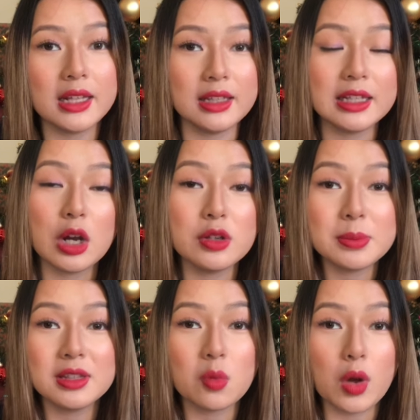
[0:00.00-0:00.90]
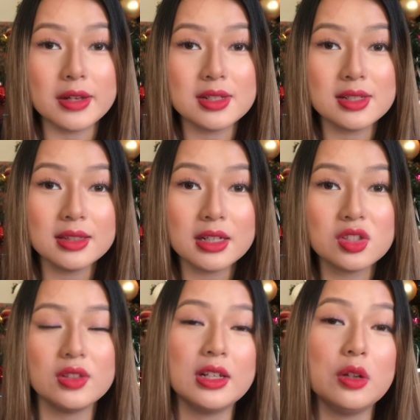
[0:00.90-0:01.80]
and they can always put their watches in there
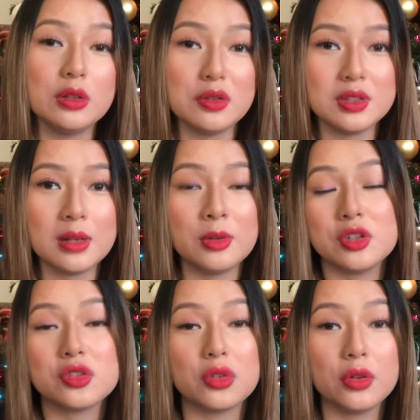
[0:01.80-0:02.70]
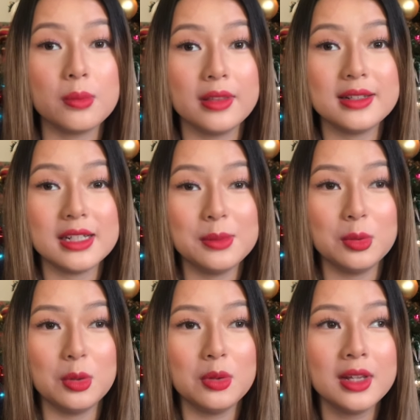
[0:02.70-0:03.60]
so they don't lose them or just throw them on the
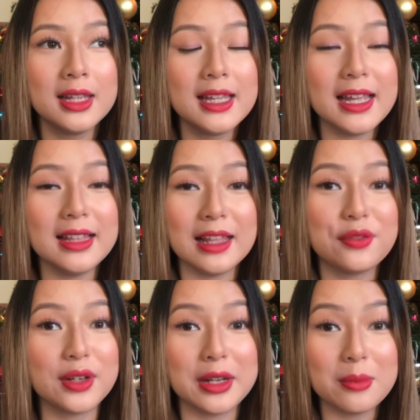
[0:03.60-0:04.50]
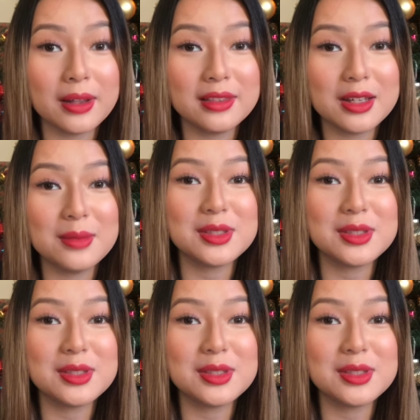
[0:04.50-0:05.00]
table and like forget about them.